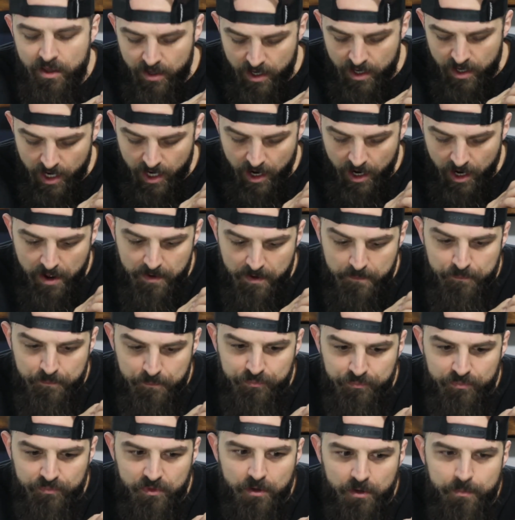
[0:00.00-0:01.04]

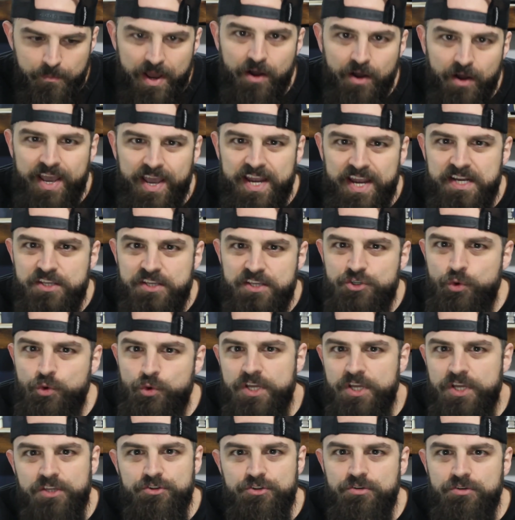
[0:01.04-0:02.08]
about
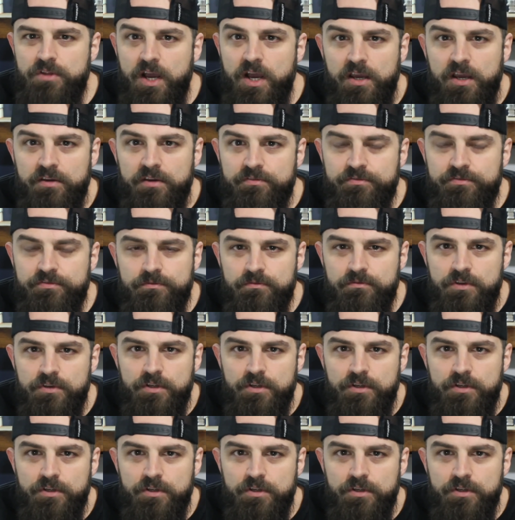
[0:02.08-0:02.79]
80-20 in your life.